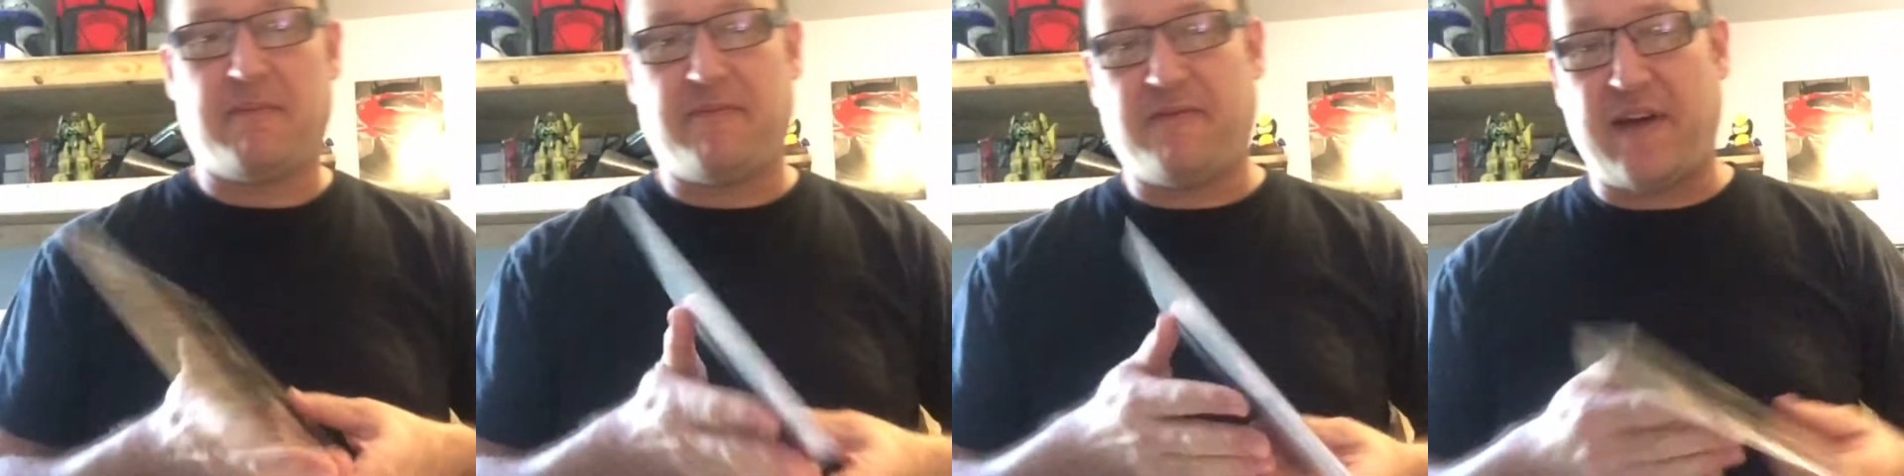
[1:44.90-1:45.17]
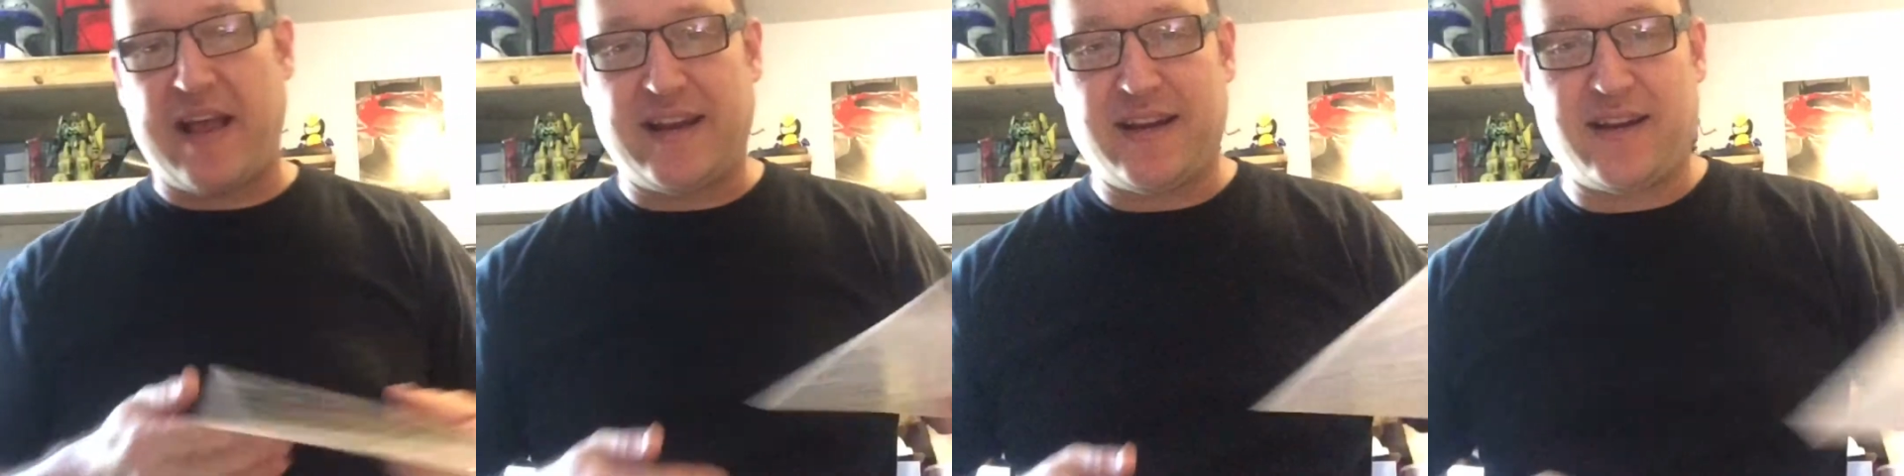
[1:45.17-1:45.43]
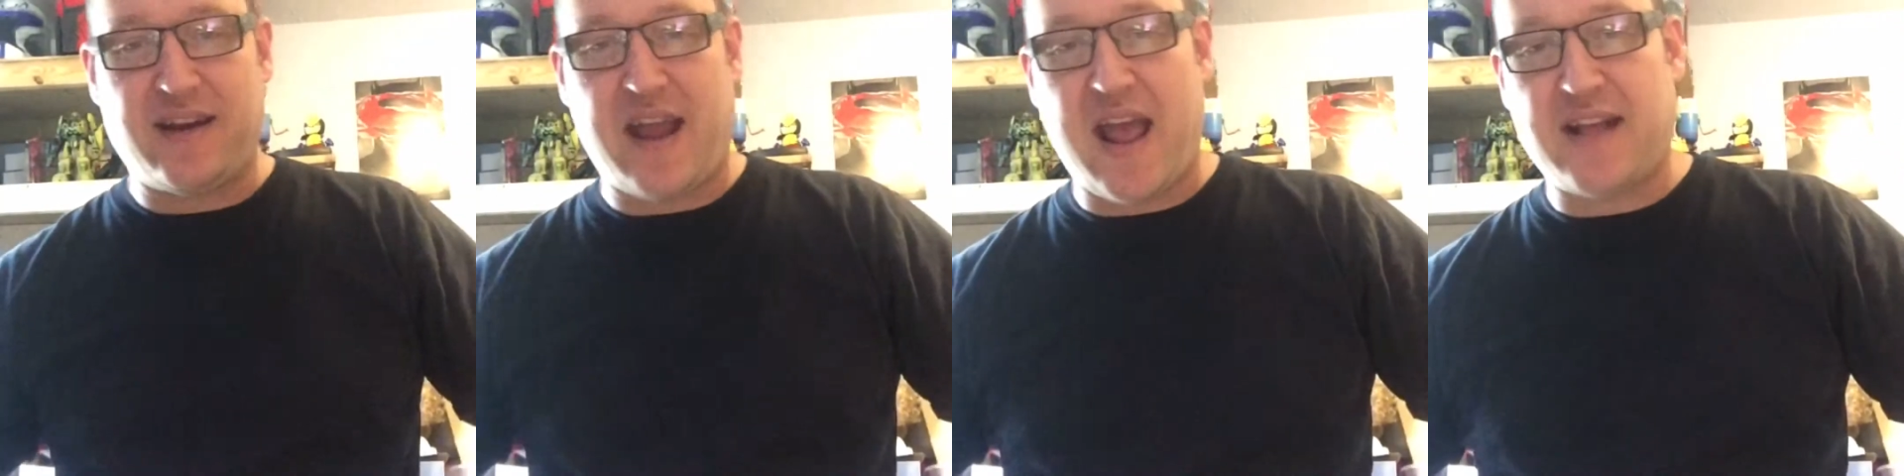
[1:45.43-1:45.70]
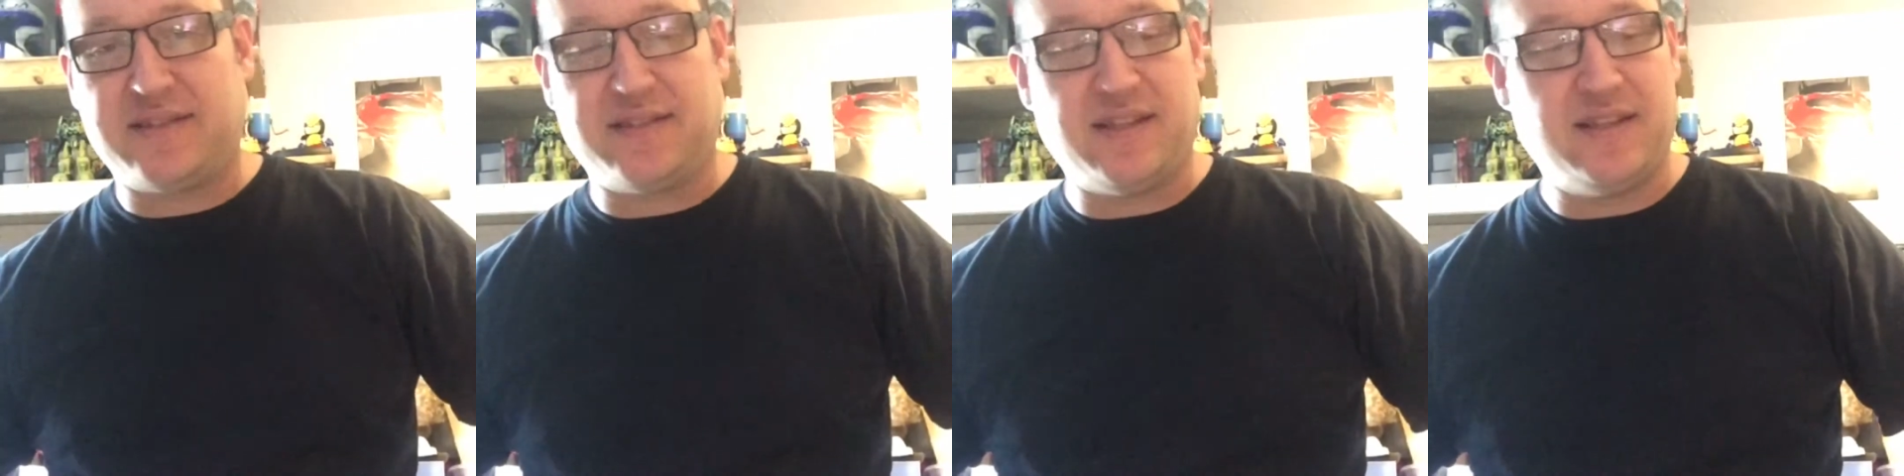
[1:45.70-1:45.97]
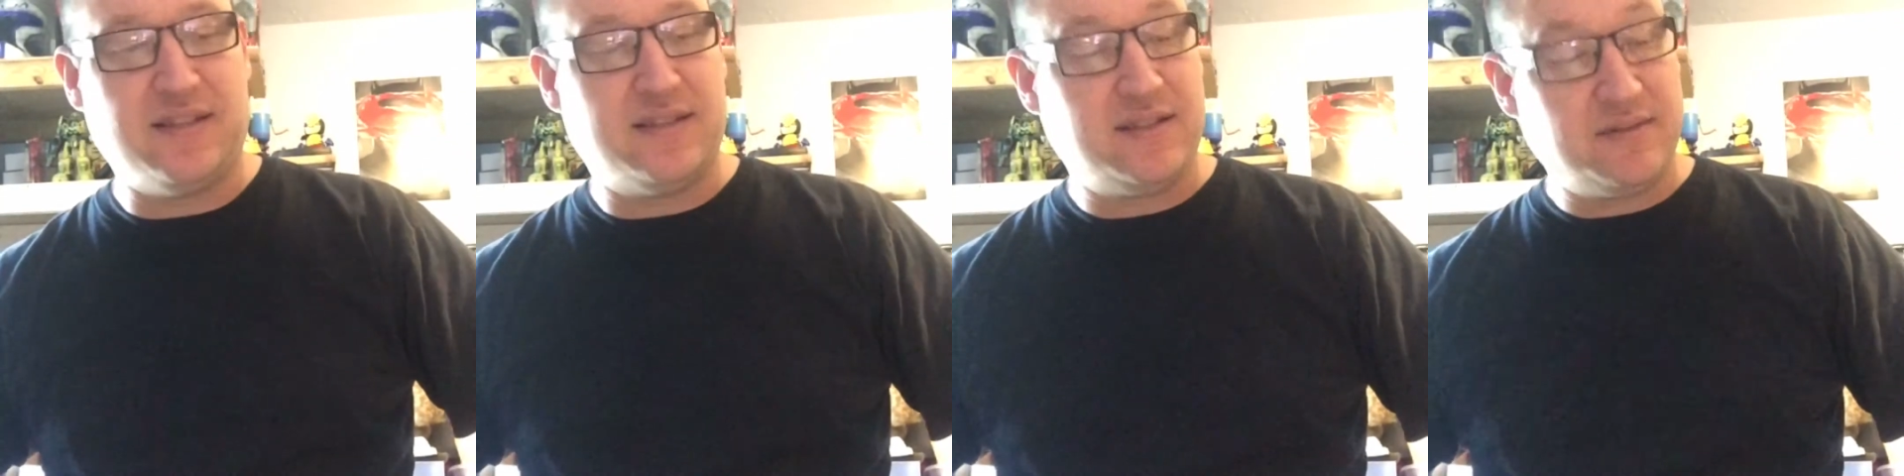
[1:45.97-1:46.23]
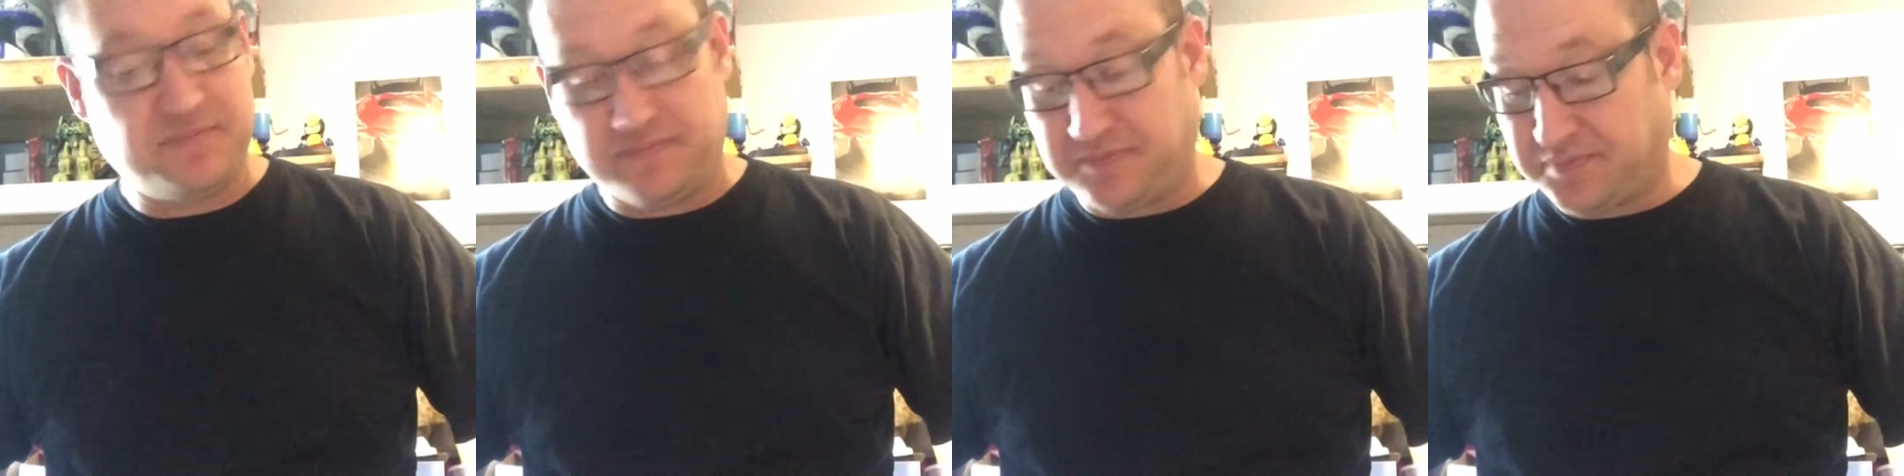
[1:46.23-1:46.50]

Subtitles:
up fighting Nazis,